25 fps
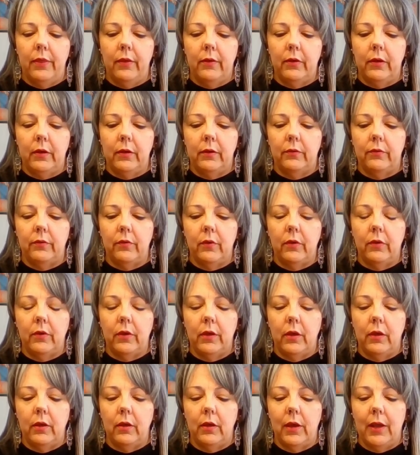There it is.
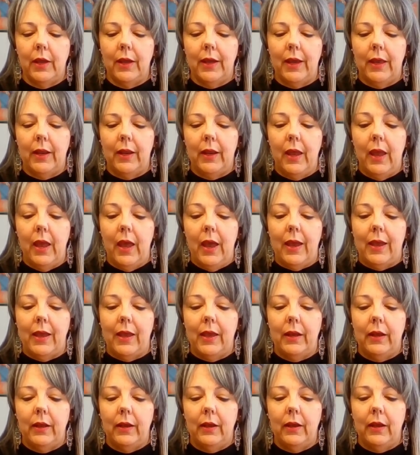Okay, I got it. I
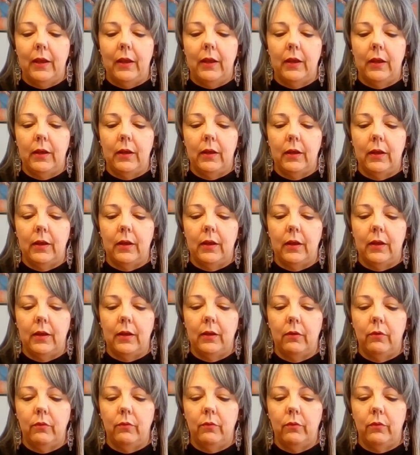got it. I got it. I got
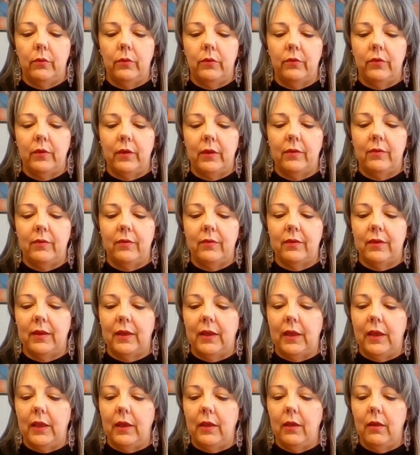it. Which side's
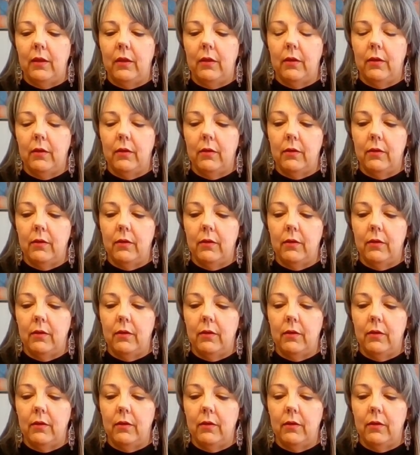sticky?